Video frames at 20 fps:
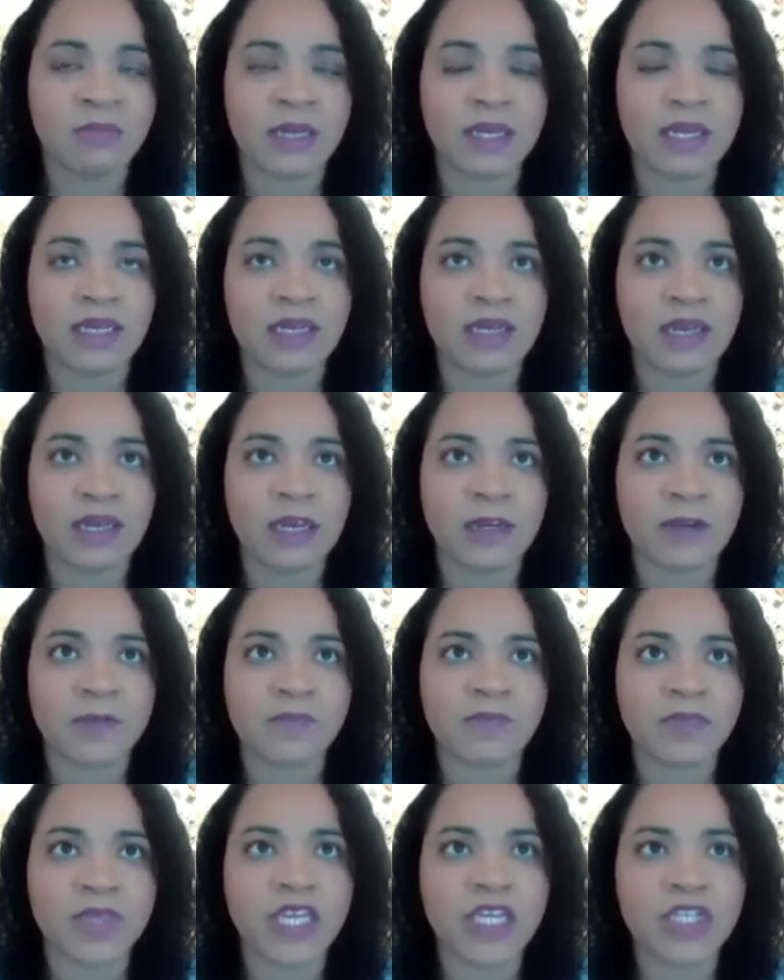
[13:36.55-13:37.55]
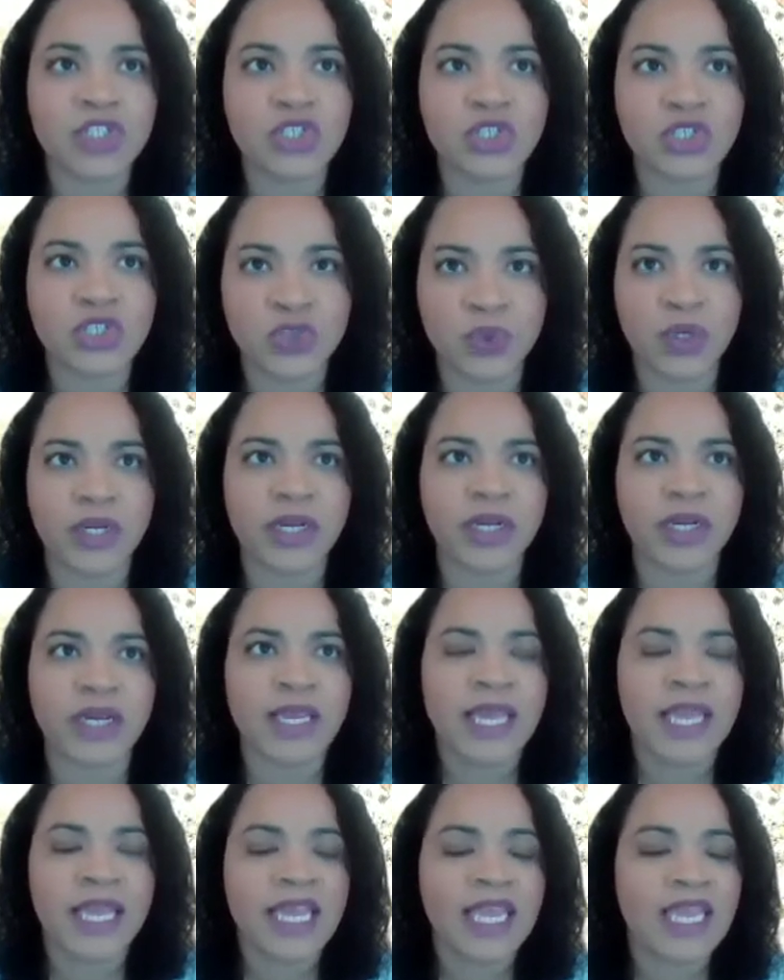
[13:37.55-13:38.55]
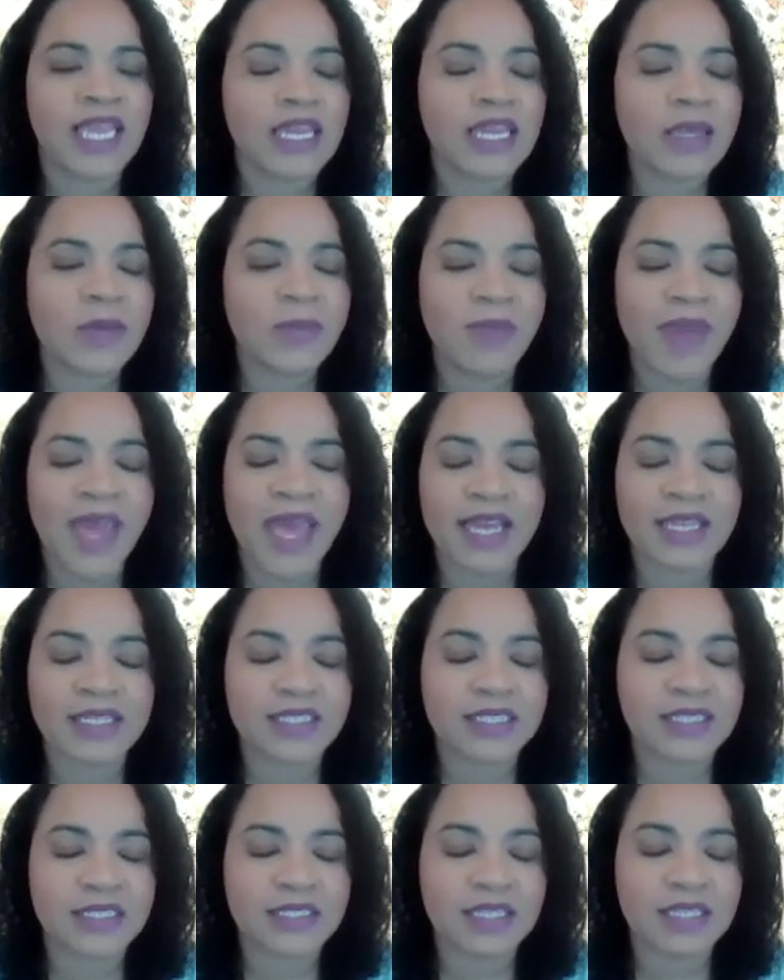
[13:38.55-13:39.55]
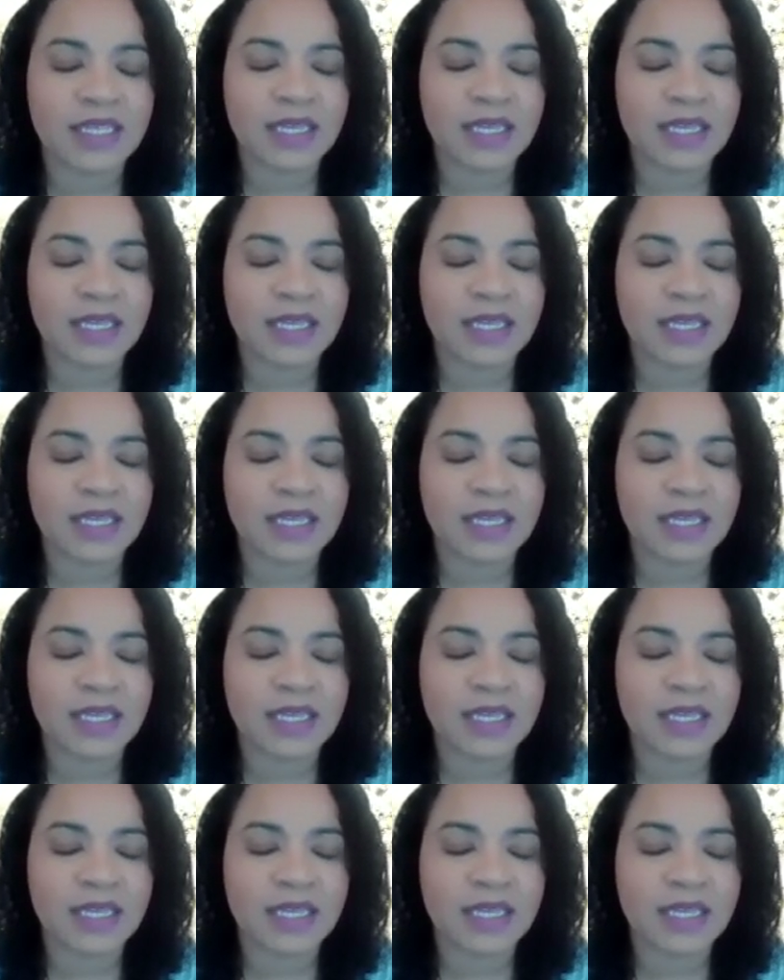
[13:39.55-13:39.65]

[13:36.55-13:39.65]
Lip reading: But in short, it impacts us,